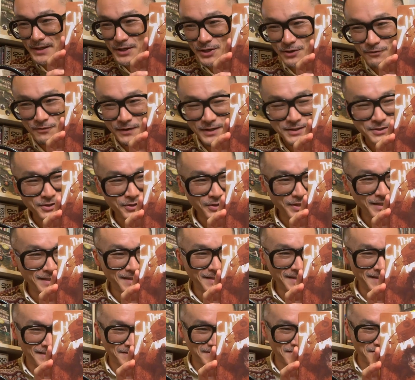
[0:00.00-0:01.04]
dear friends, look at
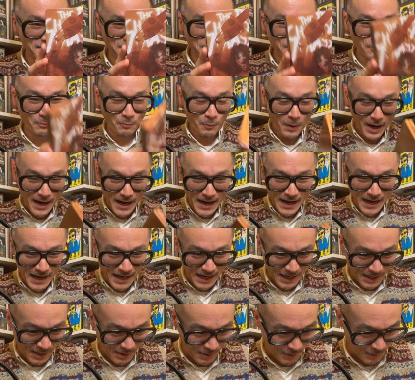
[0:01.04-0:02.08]
this.
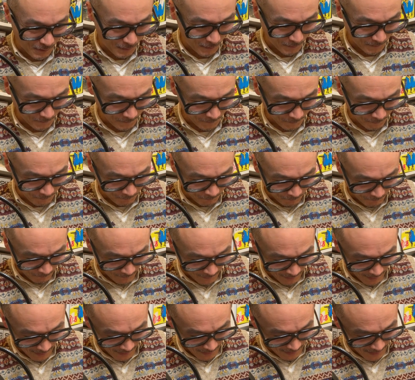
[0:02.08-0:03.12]
Wow.
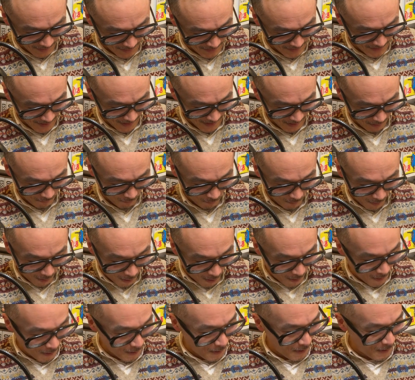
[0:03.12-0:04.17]

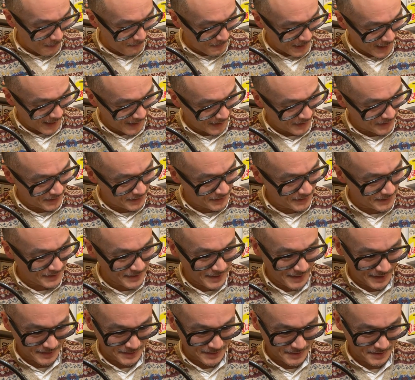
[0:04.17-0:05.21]
Oh my
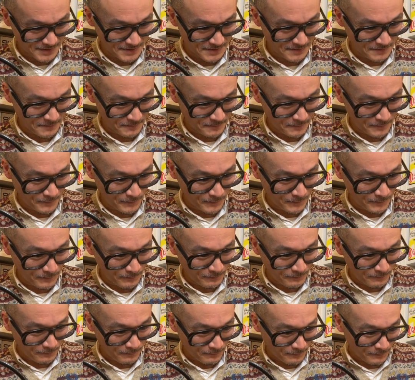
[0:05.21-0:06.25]
goodness,
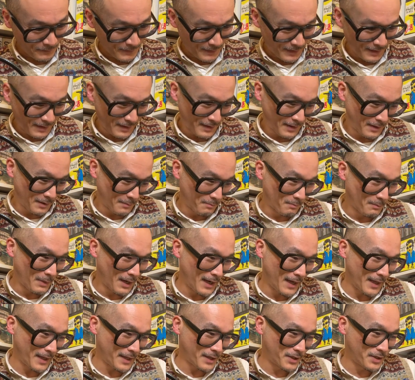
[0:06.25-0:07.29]

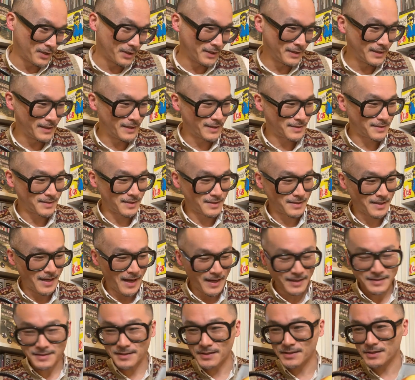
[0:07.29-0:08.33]
the
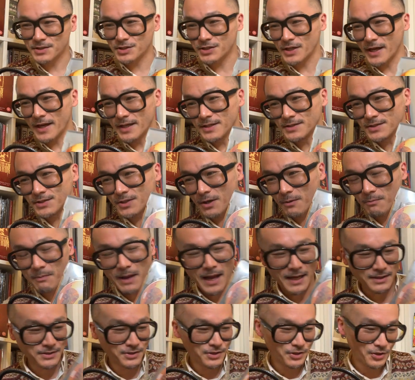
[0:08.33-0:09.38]
Texas Chainsaw
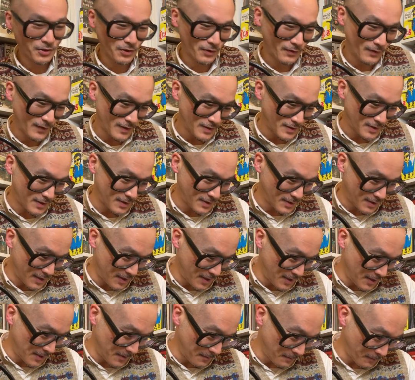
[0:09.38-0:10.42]
Massacre. This is
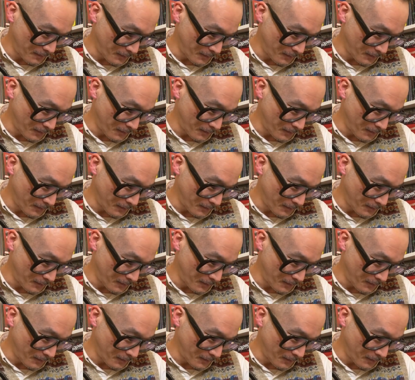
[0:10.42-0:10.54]
the,